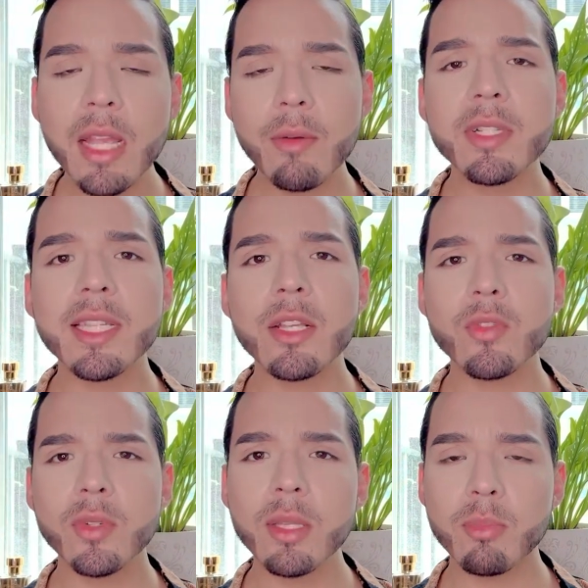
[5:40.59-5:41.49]
I would say
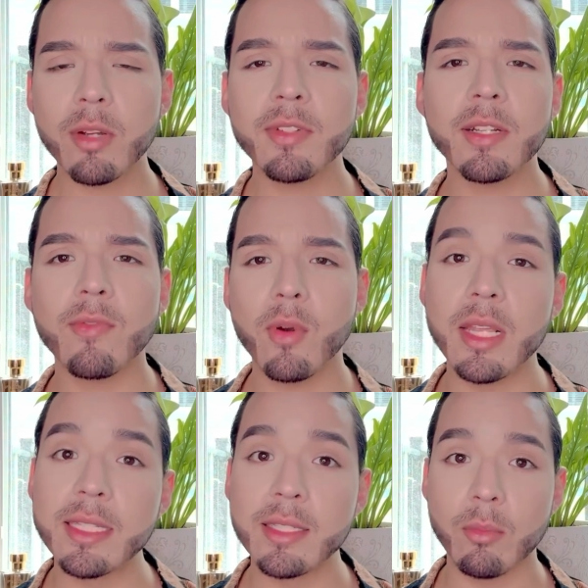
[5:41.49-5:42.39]
it's really perfect for
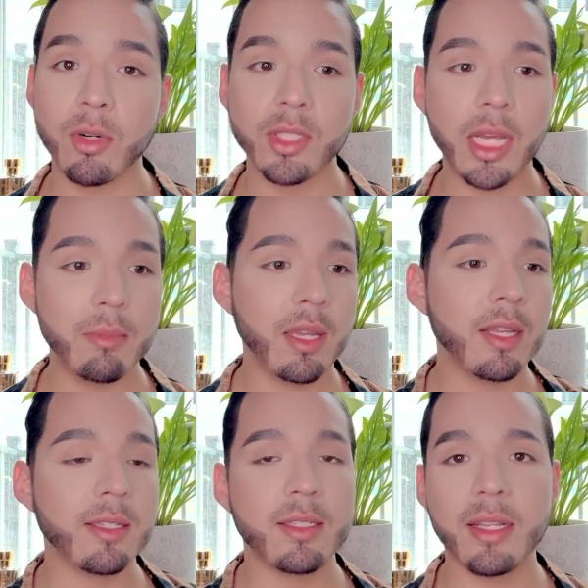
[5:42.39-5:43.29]
the summertime
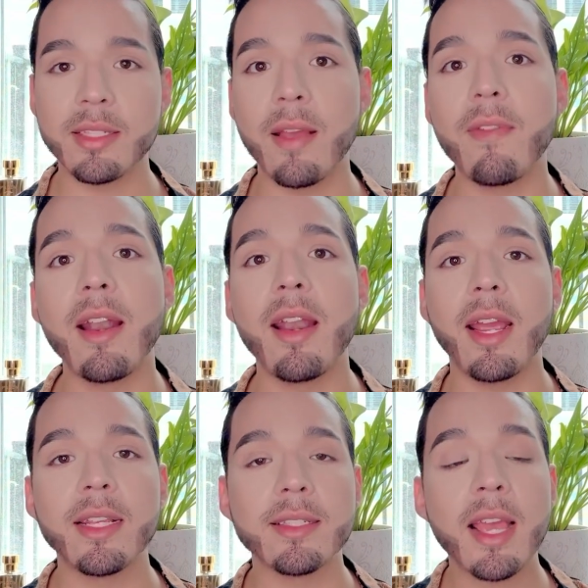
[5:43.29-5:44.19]
because it does have that
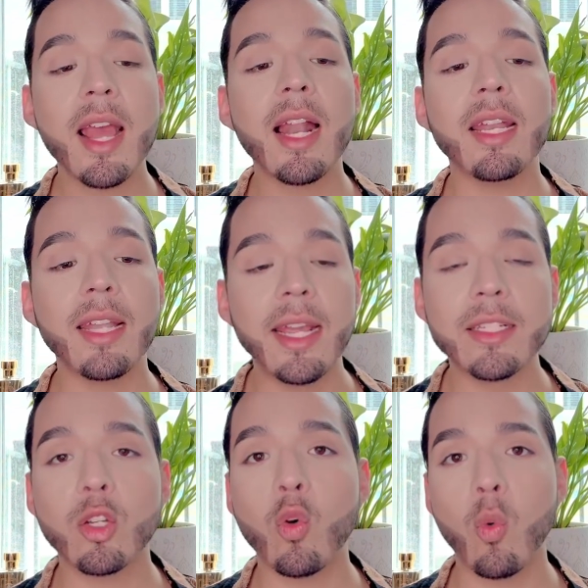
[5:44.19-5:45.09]
nice
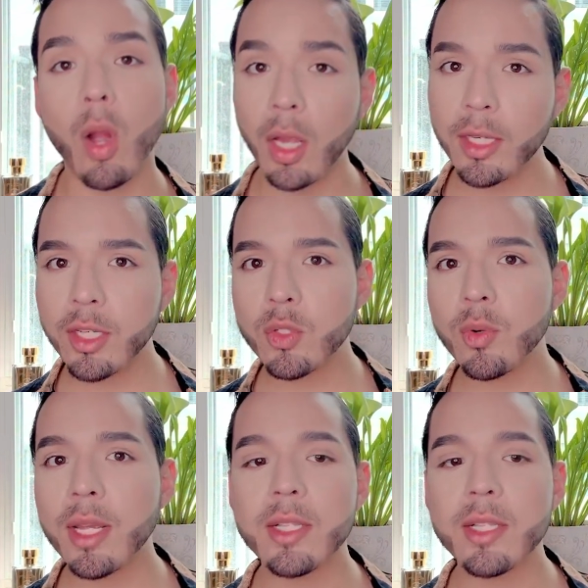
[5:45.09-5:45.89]
light quality to it.